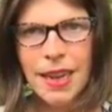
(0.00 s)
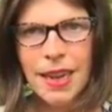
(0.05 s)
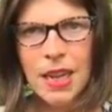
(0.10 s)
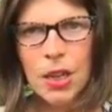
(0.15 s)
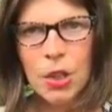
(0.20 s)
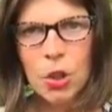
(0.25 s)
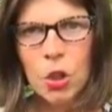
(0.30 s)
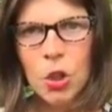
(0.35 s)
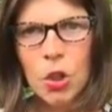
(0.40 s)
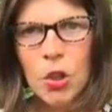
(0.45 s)

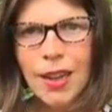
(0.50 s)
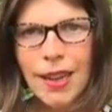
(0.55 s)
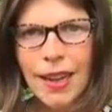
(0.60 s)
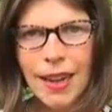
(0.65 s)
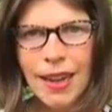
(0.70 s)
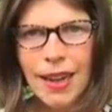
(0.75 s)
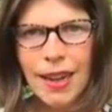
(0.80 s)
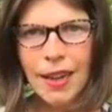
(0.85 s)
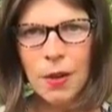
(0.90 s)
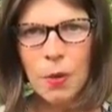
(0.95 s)
and look
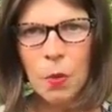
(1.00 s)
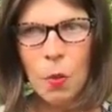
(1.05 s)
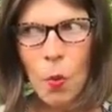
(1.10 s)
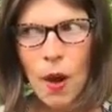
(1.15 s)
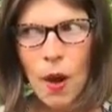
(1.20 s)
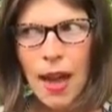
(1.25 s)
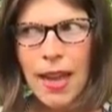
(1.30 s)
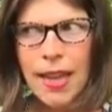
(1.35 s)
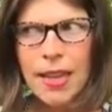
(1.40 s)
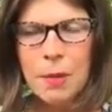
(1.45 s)
at,
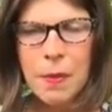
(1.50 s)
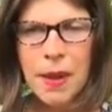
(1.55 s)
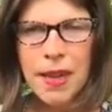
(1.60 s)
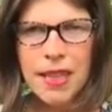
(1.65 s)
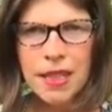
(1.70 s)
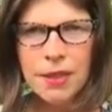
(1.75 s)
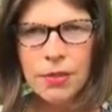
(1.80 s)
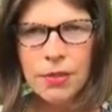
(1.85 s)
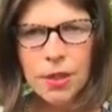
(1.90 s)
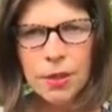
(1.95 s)
why am I
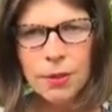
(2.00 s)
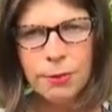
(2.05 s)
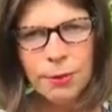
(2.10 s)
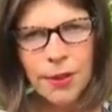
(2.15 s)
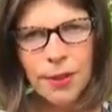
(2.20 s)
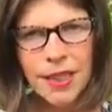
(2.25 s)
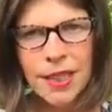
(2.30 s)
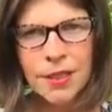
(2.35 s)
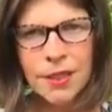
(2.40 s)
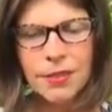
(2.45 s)
even
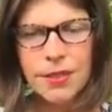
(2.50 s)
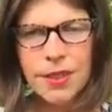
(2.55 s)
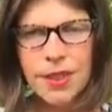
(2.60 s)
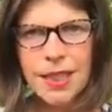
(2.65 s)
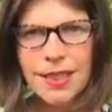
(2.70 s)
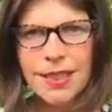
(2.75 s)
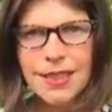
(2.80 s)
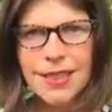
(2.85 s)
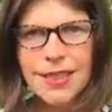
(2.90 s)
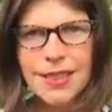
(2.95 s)
afraid of
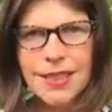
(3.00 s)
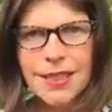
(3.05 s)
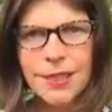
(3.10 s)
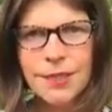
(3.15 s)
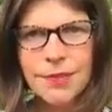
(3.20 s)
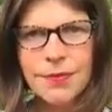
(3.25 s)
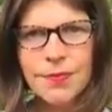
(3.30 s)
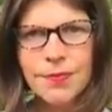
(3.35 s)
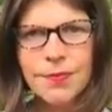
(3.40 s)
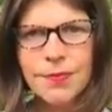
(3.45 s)
this?